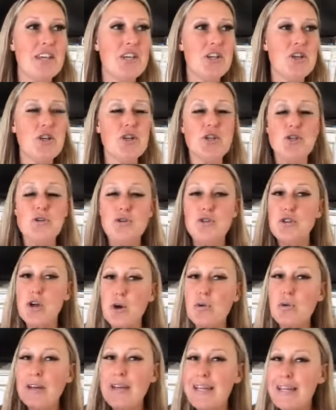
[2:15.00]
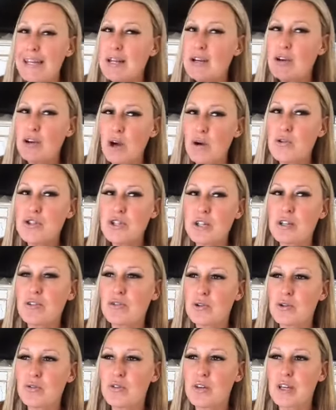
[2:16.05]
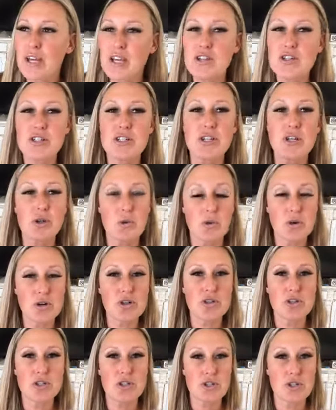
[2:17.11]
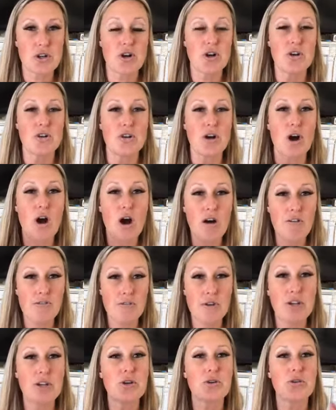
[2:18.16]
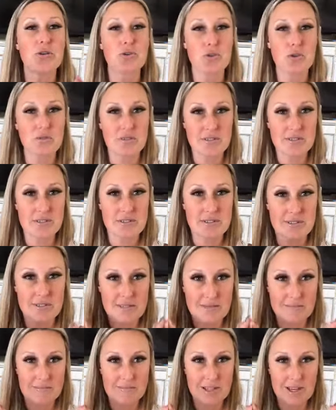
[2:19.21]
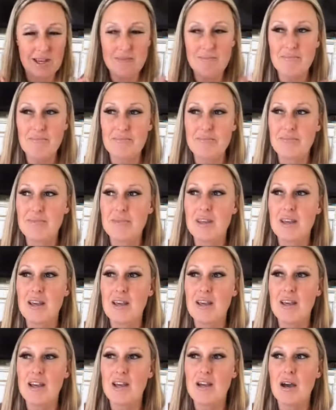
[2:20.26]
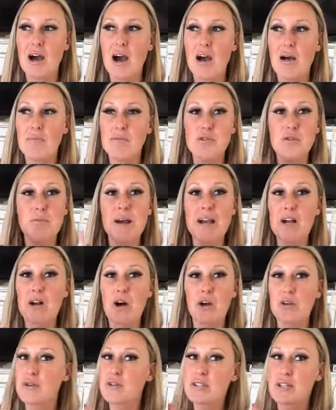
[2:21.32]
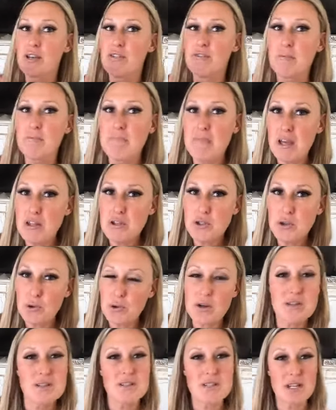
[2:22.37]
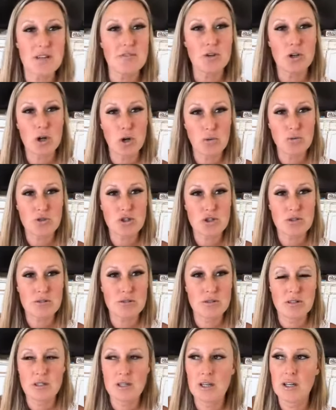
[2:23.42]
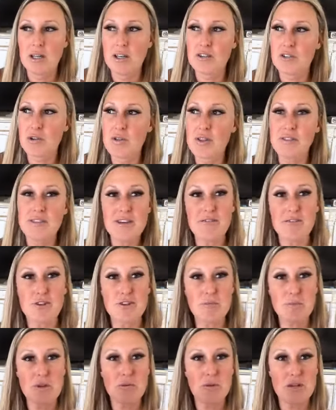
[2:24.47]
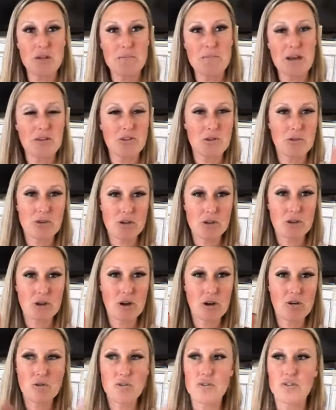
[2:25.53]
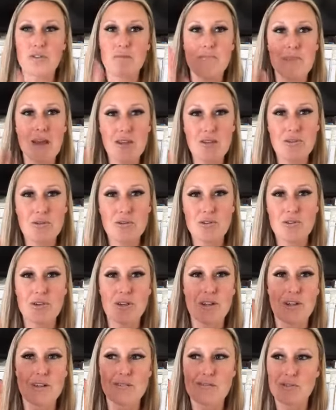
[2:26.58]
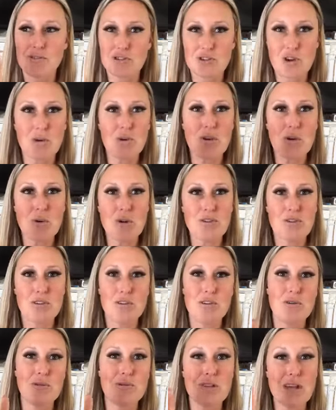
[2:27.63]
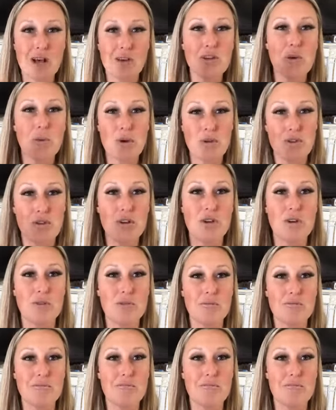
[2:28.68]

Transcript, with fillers: you, you don't need a coaching certification in order to start offering your services, okay? Um, you might call yourself a mentor instead of a coach. So the difference between a mentor and a coach is a mentor is gonna show you what to do, tell you what to do.